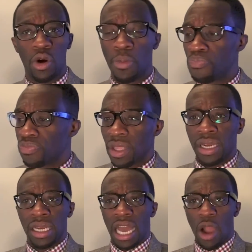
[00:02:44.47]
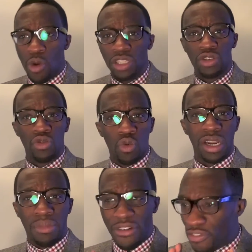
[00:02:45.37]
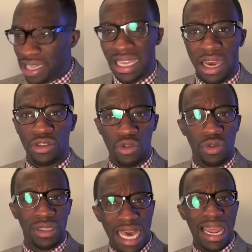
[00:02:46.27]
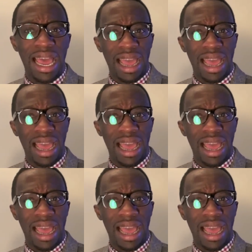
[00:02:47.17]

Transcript: You know, I went to one of my friend's house who's not an